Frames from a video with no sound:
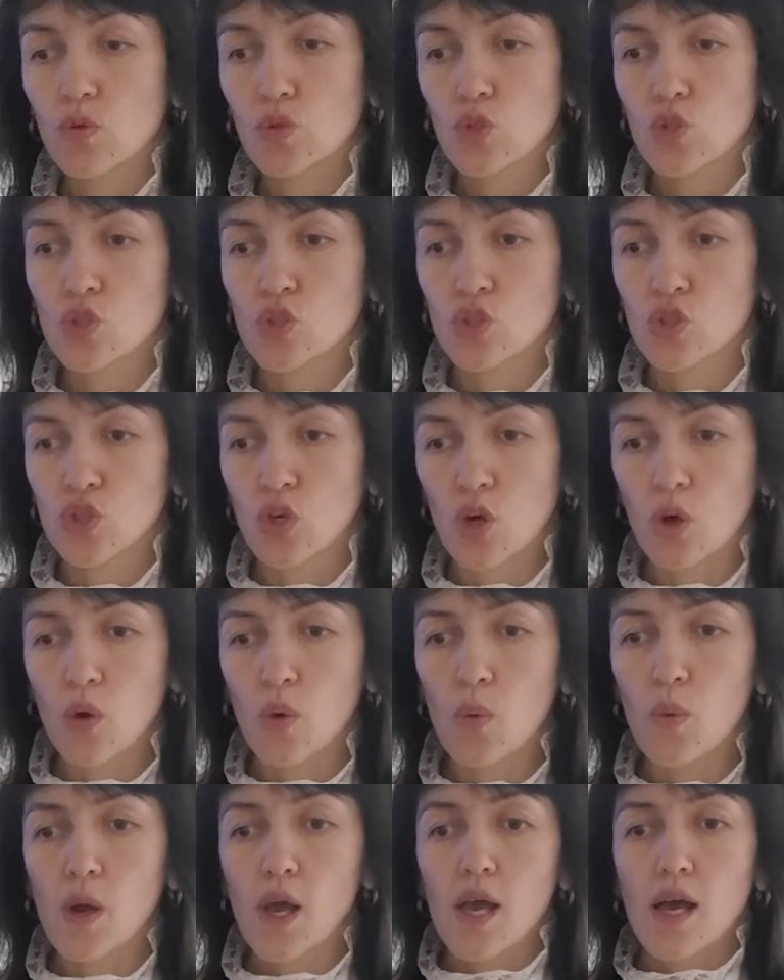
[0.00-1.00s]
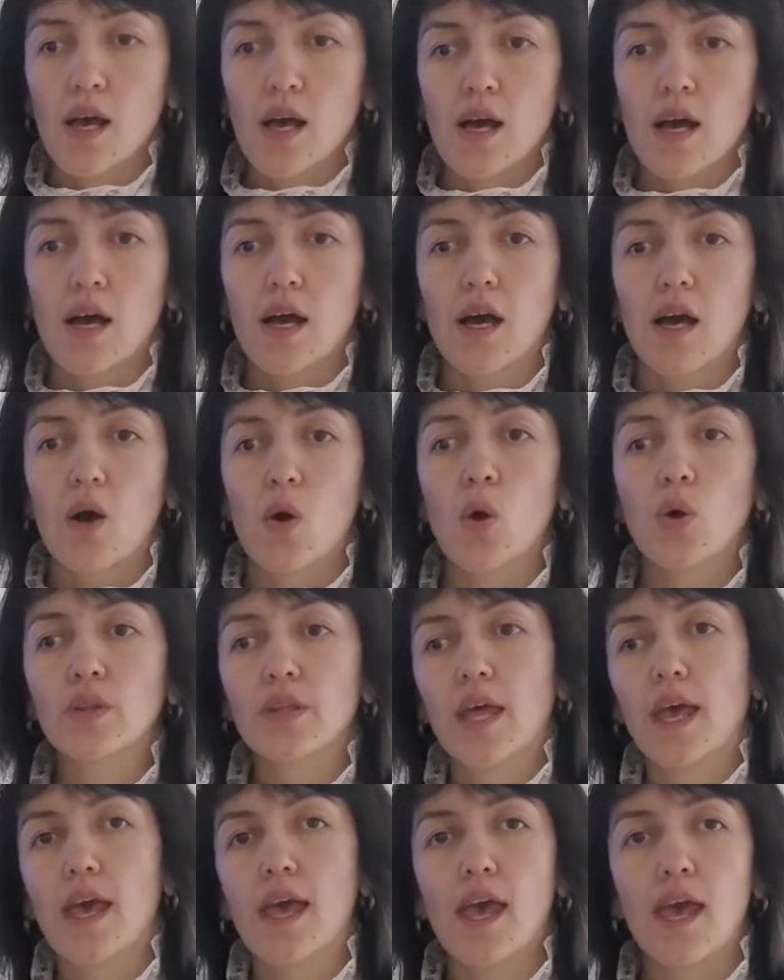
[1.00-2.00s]
show on
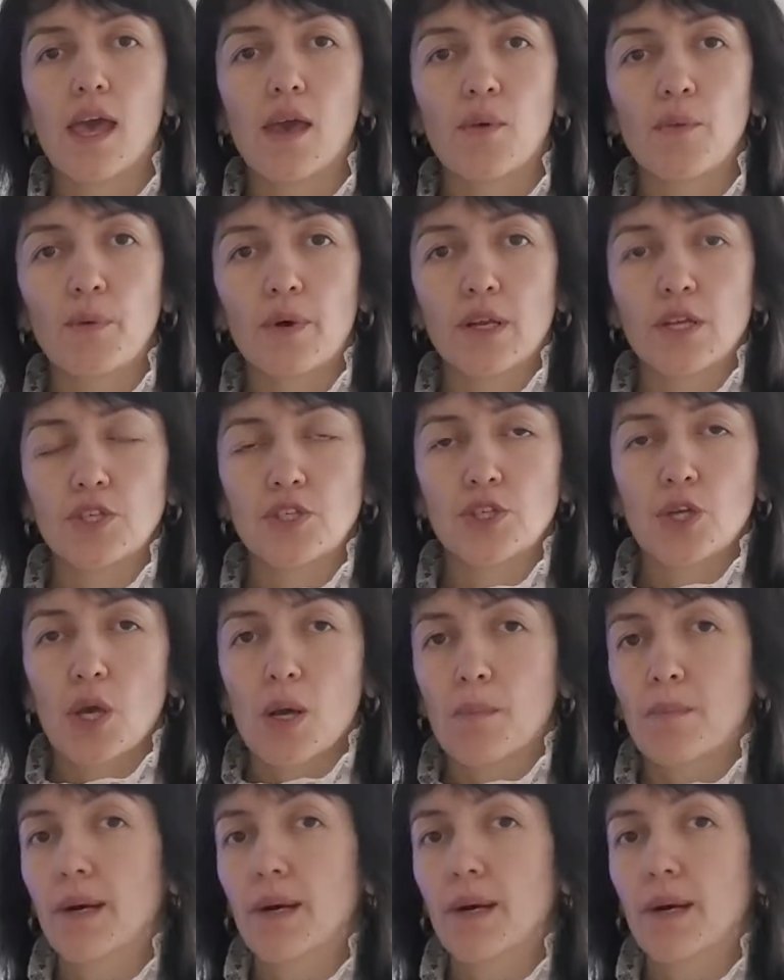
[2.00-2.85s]
average,